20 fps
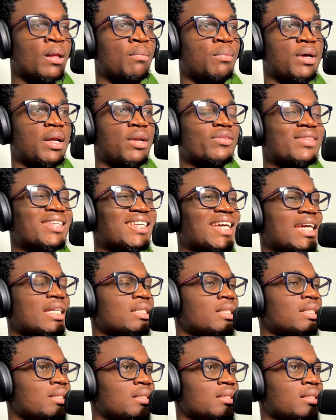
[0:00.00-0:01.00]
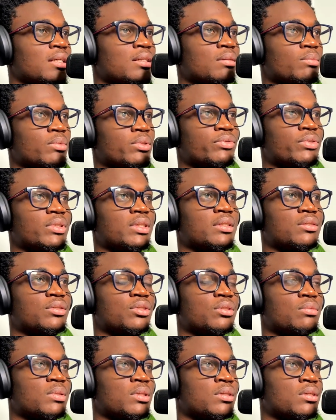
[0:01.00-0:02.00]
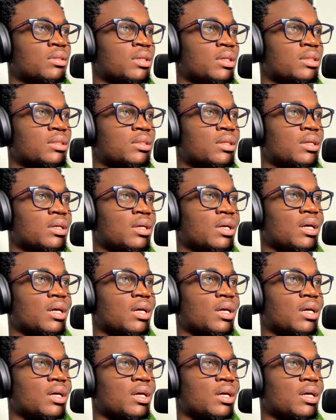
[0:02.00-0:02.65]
but I don't think I need it anymore, really, to be honest.